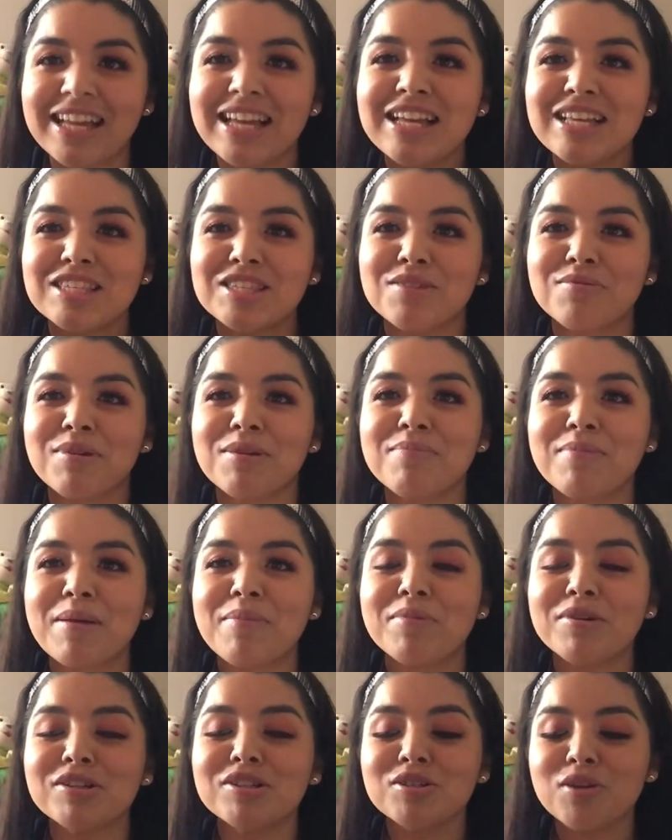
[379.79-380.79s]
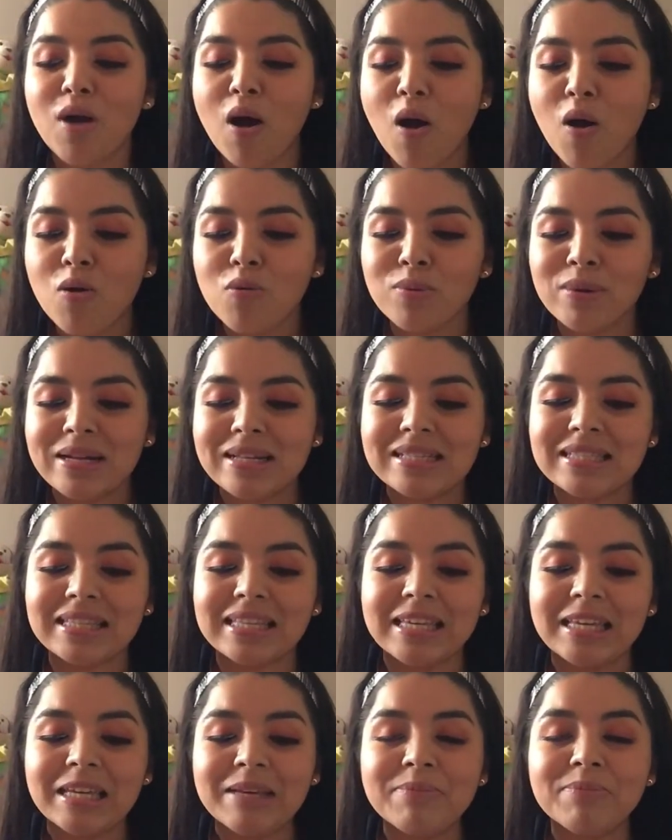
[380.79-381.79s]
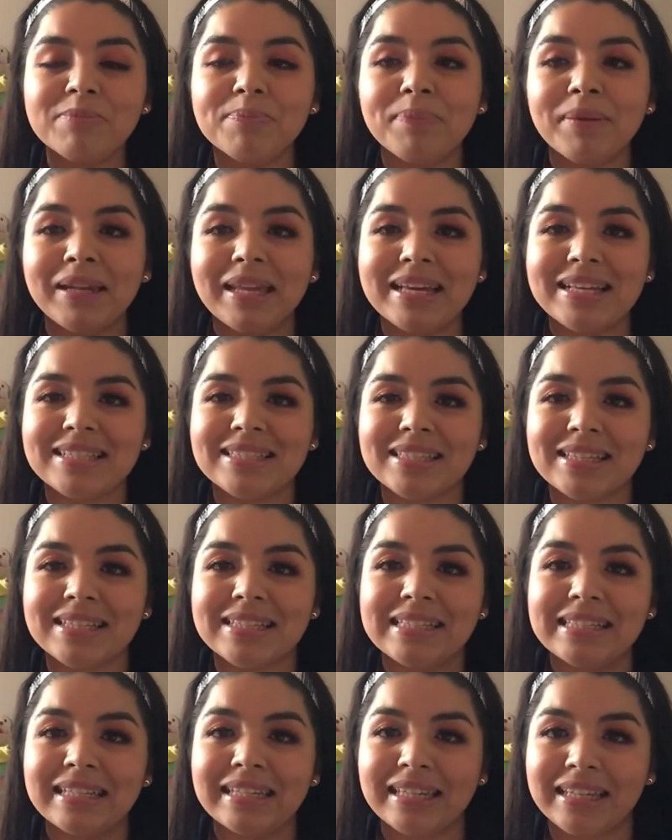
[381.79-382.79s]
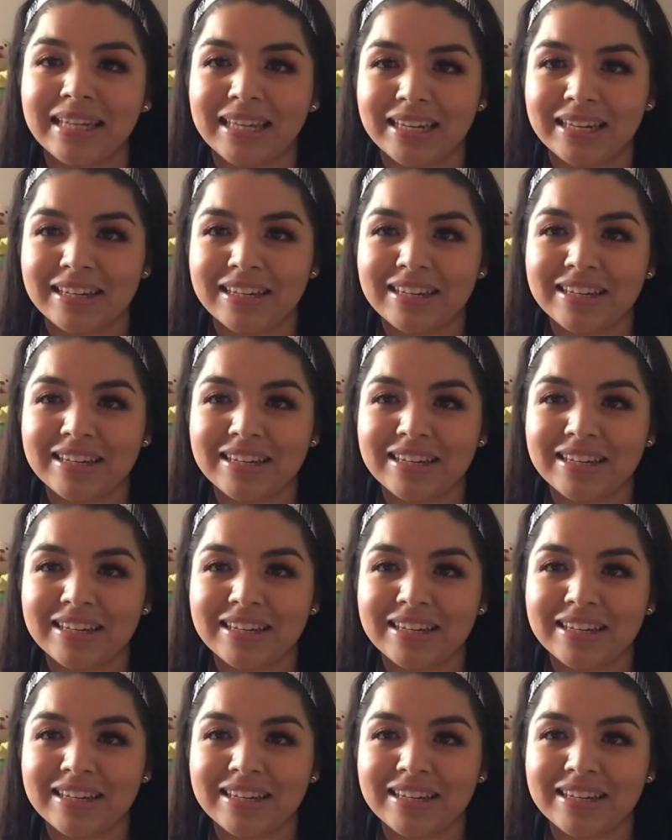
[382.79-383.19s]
So remember to always keep places clean.